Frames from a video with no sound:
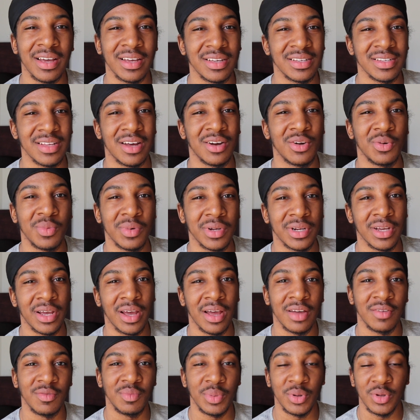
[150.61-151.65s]
because I don't want to
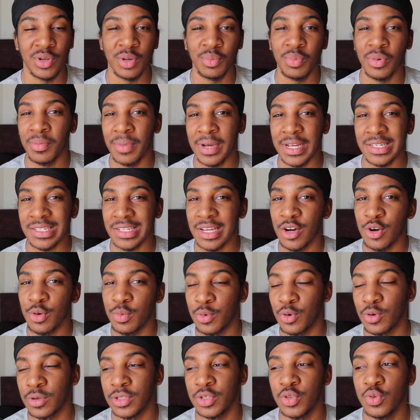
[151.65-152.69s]
have buildup on my scalp
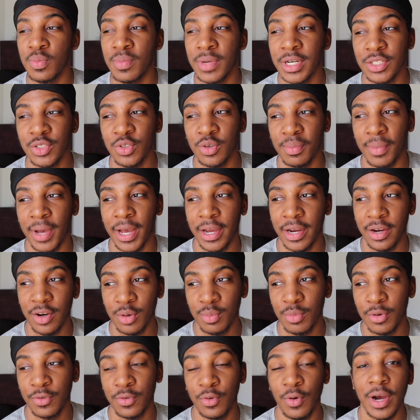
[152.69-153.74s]
or too much on my hair
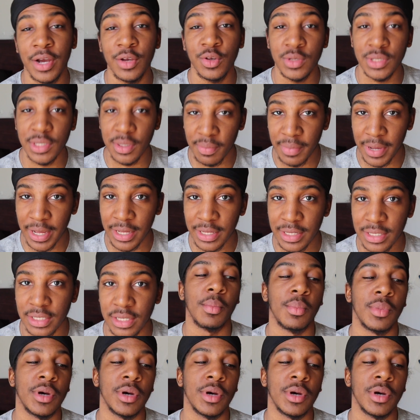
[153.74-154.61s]
before I use the mask.